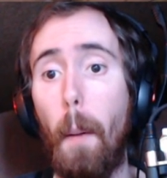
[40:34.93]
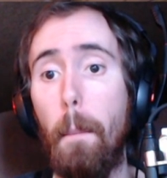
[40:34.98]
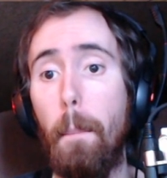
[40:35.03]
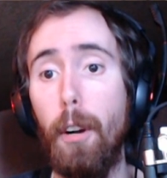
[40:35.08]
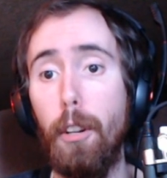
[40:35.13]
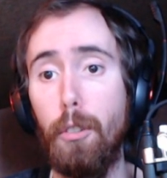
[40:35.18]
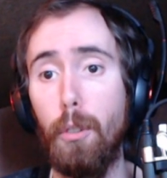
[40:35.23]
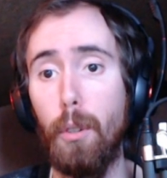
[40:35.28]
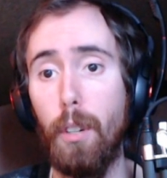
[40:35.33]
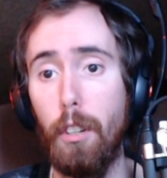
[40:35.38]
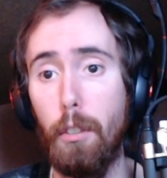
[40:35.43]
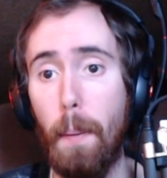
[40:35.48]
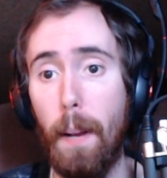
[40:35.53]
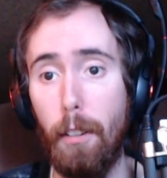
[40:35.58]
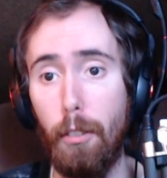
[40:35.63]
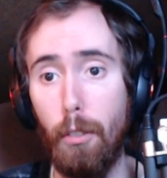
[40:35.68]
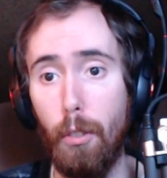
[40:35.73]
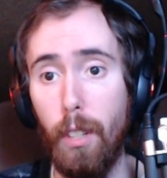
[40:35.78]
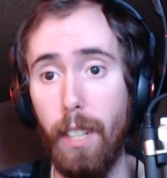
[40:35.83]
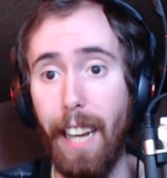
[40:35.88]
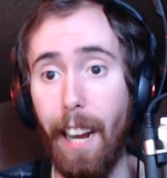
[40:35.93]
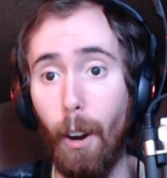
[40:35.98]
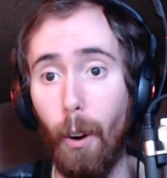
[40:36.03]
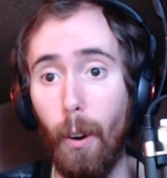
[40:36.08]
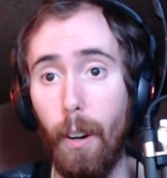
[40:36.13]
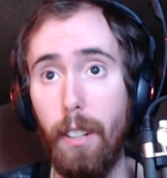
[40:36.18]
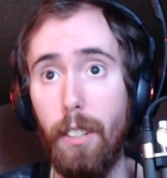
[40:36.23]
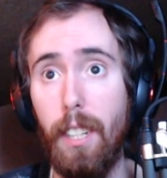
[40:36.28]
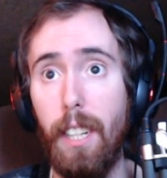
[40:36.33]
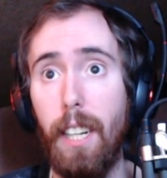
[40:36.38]
Blizzard is basically
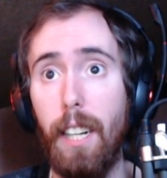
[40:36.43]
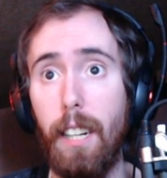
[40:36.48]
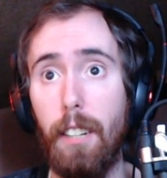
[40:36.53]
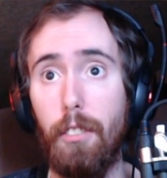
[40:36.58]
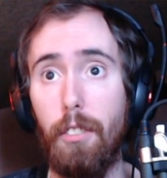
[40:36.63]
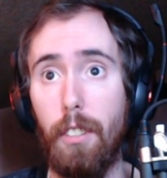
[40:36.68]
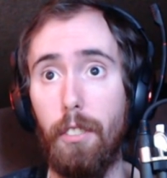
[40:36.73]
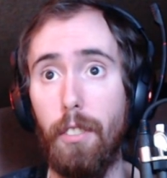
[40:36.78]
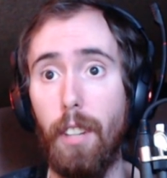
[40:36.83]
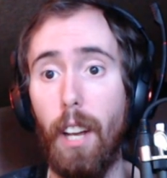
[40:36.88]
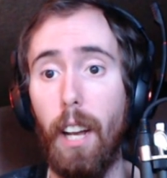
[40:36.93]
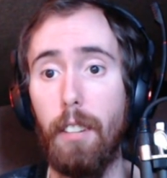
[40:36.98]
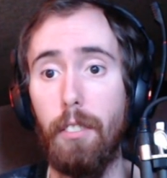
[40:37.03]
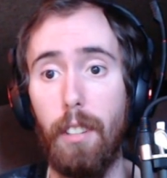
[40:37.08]
guaranteeing success in